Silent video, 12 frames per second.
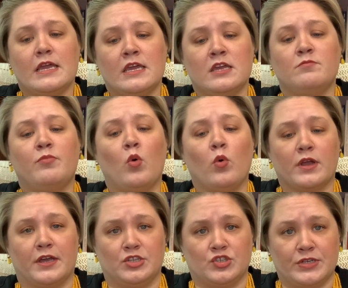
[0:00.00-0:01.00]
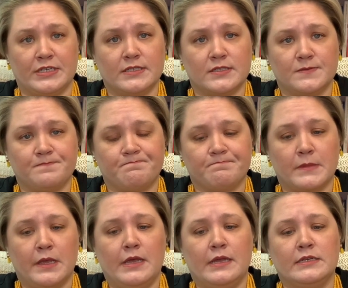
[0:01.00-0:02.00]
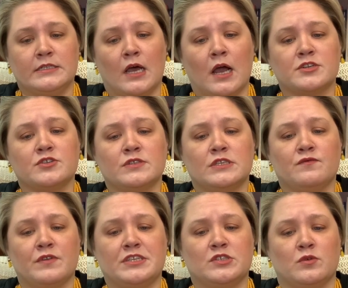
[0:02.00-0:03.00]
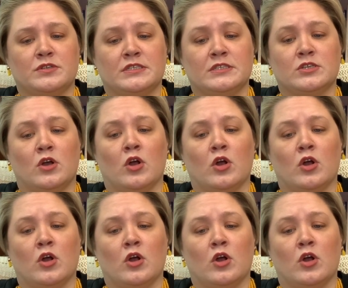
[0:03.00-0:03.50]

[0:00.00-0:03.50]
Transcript: In poor countries, doctors and resources